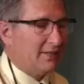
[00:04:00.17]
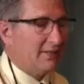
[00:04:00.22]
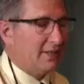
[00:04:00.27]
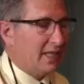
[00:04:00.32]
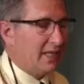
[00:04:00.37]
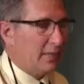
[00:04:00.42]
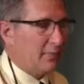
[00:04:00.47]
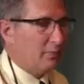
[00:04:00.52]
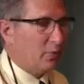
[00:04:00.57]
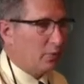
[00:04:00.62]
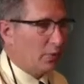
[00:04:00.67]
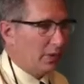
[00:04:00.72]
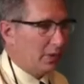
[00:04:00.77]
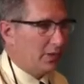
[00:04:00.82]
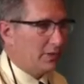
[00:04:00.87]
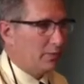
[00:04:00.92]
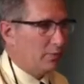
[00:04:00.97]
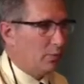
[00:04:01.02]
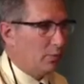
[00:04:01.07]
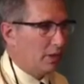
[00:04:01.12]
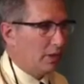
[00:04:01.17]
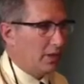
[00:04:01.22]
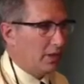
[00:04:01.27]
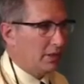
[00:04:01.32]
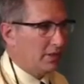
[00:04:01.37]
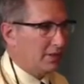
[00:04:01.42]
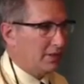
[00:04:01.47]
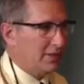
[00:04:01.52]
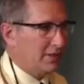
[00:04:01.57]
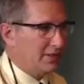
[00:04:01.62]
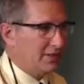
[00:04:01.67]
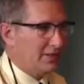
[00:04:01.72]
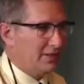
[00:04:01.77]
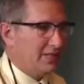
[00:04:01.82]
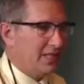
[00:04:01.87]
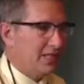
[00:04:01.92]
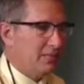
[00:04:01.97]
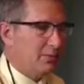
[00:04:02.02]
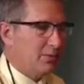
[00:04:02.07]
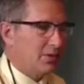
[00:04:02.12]
to that point where it's
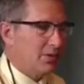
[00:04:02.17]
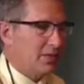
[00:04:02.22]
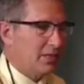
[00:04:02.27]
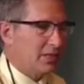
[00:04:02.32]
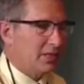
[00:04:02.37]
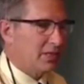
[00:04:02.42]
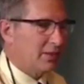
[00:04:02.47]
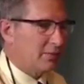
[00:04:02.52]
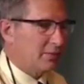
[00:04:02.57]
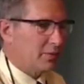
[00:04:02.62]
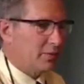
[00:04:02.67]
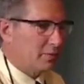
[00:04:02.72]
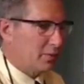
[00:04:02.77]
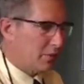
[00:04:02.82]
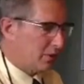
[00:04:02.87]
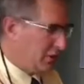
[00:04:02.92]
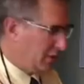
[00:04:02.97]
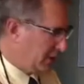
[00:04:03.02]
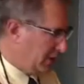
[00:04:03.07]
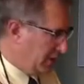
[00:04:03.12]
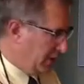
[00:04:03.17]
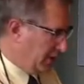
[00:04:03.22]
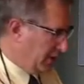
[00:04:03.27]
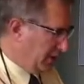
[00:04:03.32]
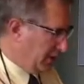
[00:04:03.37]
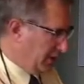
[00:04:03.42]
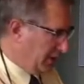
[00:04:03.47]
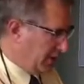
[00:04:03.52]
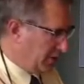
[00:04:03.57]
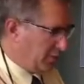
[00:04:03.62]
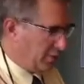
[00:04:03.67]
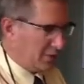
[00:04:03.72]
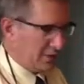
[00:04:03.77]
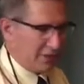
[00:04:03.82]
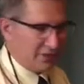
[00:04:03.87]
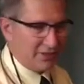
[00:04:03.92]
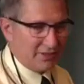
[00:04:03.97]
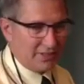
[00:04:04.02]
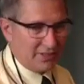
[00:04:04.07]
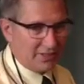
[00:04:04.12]
stable and comfortable, then we're going
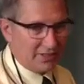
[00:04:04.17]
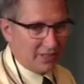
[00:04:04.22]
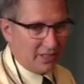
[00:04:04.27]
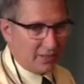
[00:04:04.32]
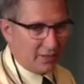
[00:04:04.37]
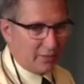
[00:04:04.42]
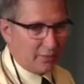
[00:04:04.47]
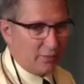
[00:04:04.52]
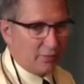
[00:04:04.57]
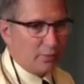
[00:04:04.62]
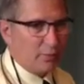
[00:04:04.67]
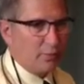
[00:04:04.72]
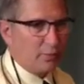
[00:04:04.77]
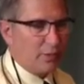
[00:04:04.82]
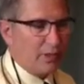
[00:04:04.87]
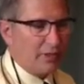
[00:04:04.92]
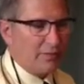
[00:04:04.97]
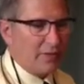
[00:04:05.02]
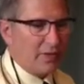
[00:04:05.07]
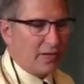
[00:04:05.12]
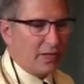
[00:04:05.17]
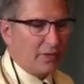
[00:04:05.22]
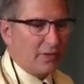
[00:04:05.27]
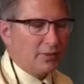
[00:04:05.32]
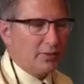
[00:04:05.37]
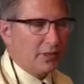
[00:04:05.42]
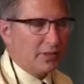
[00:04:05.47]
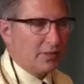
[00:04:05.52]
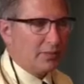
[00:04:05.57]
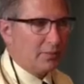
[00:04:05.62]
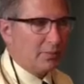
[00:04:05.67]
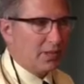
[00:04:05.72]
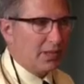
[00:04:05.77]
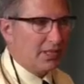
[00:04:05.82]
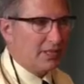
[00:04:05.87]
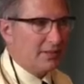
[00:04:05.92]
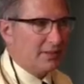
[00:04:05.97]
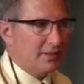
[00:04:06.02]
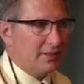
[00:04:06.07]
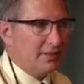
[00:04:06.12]
to sit down, reevaluate the
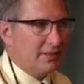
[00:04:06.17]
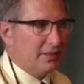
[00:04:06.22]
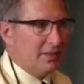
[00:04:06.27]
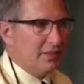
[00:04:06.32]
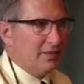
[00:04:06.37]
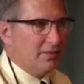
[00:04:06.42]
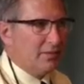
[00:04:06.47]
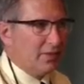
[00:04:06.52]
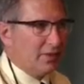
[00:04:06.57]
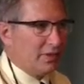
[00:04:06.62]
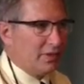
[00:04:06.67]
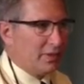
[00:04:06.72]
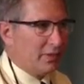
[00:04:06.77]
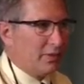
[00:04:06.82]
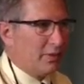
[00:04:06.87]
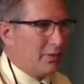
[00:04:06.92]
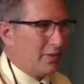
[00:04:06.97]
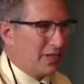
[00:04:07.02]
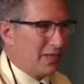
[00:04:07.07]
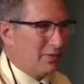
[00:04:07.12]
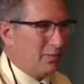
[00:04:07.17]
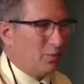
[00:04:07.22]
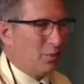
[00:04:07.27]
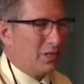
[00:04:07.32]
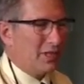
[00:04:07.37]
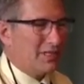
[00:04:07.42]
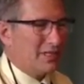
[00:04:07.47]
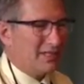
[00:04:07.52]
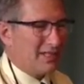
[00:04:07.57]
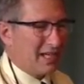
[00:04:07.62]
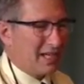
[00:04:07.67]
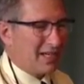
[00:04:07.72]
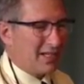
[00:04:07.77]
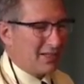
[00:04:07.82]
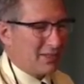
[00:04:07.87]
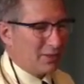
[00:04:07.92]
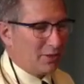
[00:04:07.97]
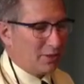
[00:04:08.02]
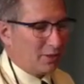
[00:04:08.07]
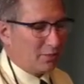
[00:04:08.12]
bite, figure out, okay, what
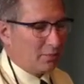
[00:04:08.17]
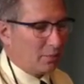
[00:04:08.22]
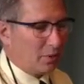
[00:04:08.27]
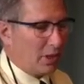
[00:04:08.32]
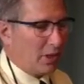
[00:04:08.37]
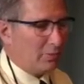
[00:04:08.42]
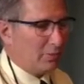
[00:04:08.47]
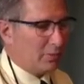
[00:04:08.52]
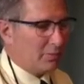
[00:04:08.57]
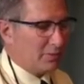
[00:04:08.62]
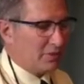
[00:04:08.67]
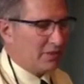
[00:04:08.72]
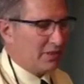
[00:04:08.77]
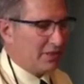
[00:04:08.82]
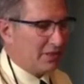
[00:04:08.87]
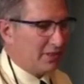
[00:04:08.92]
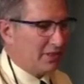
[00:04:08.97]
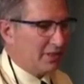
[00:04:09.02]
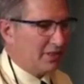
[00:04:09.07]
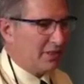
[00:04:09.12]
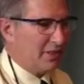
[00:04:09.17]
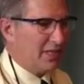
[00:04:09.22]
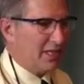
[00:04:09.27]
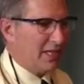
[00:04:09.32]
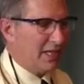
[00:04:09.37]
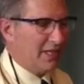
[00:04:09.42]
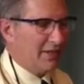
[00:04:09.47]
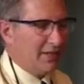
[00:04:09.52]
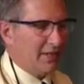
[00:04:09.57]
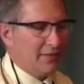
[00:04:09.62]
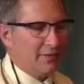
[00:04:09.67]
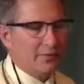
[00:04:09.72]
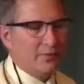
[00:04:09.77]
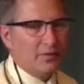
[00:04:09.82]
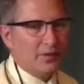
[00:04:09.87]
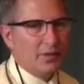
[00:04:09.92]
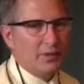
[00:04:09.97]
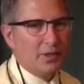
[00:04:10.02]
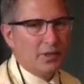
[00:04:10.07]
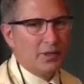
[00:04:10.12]
exactly are the problems here, and then
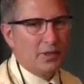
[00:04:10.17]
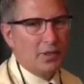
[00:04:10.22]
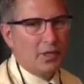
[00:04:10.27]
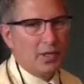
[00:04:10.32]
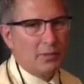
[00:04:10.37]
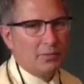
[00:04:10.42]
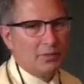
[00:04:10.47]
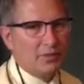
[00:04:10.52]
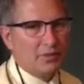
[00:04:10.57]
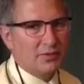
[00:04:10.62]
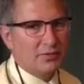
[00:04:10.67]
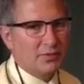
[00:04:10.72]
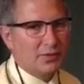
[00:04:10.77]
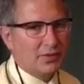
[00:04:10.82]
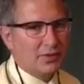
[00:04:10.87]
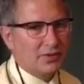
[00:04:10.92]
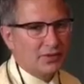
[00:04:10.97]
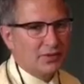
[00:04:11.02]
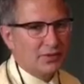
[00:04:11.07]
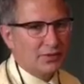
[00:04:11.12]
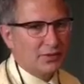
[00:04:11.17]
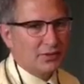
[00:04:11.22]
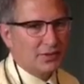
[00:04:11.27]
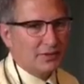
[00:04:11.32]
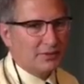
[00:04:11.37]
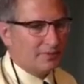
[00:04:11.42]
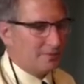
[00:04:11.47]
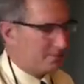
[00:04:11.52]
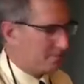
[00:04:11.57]
figure out our options for the solution.